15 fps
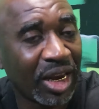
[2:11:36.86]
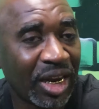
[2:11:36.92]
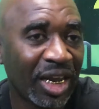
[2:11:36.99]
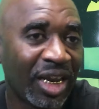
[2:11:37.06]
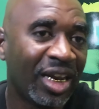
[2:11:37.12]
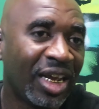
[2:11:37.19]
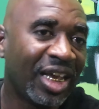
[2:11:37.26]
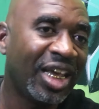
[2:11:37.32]

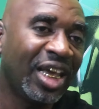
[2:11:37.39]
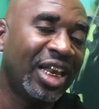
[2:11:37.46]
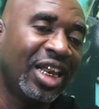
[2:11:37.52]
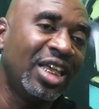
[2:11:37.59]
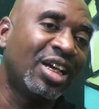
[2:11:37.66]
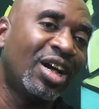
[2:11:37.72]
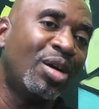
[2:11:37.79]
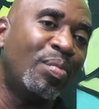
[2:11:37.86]
And in the
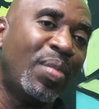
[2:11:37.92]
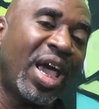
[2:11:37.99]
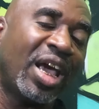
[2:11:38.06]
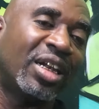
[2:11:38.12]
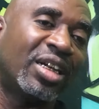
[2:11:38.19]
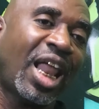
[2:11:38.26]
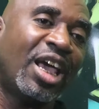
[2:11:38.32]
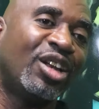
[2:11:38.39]
end, he come
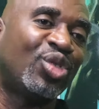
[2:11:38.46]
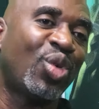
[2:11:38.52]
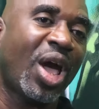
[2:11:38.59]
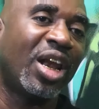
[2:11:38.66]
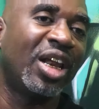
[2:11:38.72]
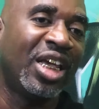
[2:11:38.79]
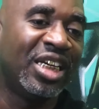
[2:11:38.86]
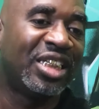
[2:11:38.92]
back like
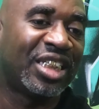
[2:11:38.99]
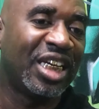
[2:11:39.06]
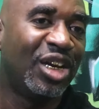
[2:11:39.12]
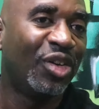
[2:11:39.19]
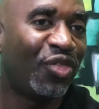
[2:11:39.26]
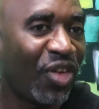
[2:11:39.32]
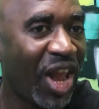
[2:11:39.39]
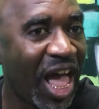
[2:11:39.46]
trying to, he
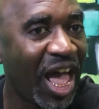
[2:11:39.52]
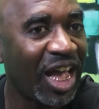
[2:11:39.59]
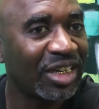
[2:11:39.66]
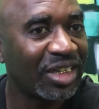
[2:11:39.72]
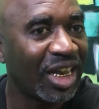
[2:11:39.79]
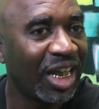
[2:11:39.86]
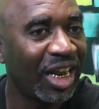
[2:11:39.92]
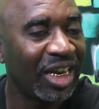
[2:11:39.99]
see the
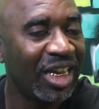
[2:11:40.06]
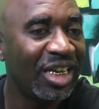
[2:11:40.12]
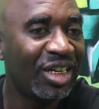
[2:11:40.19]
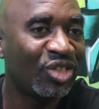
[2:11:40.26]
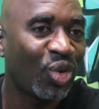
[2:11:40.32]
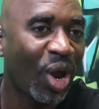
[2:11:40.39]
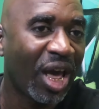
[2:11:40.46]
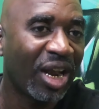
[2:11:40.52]
flies and
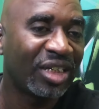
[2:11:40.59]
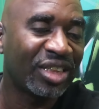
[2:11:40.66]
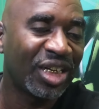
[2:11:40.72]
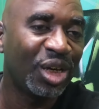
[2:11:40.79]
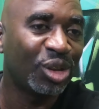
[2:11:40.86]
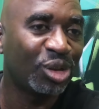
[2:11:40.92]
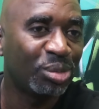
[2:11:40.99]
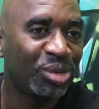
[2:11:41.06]
he trying
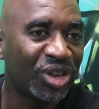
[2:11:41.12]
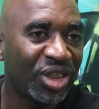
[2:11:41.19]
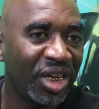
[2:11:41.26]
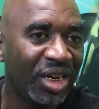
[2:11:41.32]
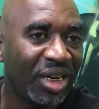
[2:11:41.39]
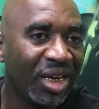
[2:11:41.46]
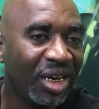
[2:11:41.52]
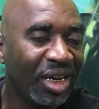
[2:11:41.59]
to sell some
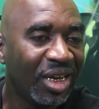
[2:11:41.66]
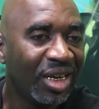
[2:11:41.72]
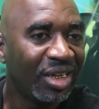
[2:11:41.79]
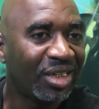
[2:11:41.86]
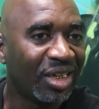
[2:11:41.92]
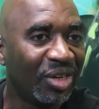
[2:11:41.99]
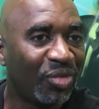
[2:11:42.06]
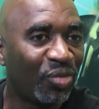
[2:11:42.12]
shit
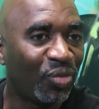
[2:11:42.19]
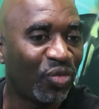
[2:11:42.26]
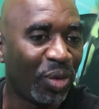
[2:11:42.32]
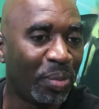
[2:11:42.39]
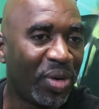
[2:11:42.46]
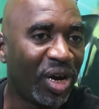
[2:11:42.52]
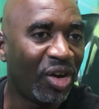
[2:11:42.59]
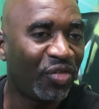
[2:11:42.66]
to
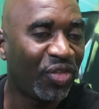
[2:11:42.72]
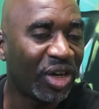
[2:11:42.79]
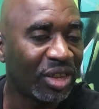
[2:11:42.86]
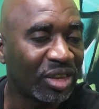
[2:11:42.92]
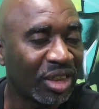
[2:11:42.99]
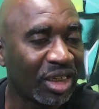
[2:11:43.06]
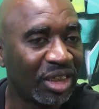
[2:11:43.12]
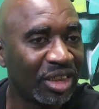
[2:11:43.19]
for
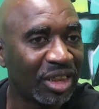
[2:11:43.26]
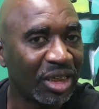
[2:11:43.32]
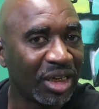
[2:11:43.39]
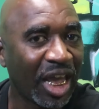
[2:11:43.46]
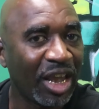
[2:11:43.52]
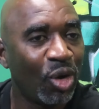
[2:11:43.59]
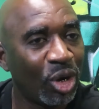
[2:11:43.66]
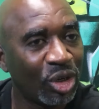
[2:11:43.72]
motherfuckers
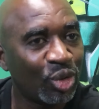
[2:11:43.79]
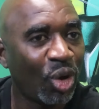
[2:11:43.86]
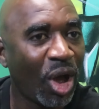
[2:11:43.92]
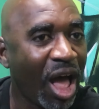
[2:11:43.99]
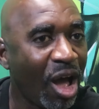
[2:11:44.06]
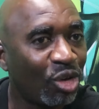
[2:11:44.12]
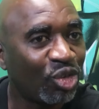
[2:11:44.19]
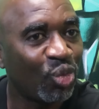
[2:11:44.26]
because they going
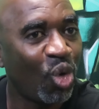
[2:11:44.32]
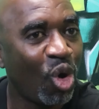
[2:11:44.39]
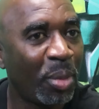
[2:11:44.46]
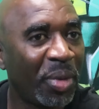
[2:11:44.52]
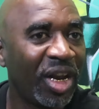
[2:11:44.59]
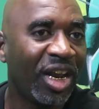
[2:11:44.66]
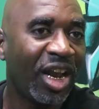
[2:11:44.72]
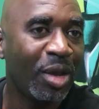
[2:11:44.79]
to a house
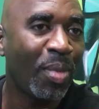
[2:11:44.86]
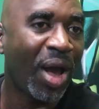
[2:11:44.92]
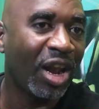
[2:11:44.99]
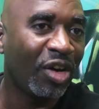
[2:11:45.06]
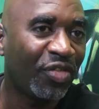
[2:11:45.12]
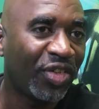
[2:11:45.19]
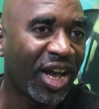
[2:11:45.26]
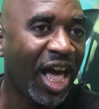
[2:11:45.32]
warming and they
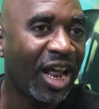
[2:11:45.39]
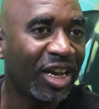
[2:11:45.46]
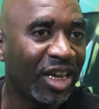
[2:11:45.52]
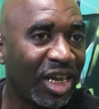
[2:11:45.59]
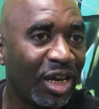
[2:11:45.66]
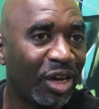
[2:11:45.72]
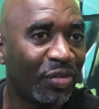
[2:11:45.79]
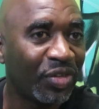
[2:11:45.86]
might have
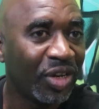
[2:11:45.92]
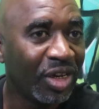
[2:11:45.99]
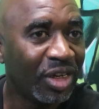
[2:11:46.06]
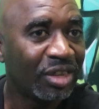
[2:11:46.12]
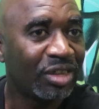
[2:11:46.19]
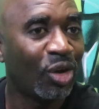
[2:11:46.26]
forgot a gift.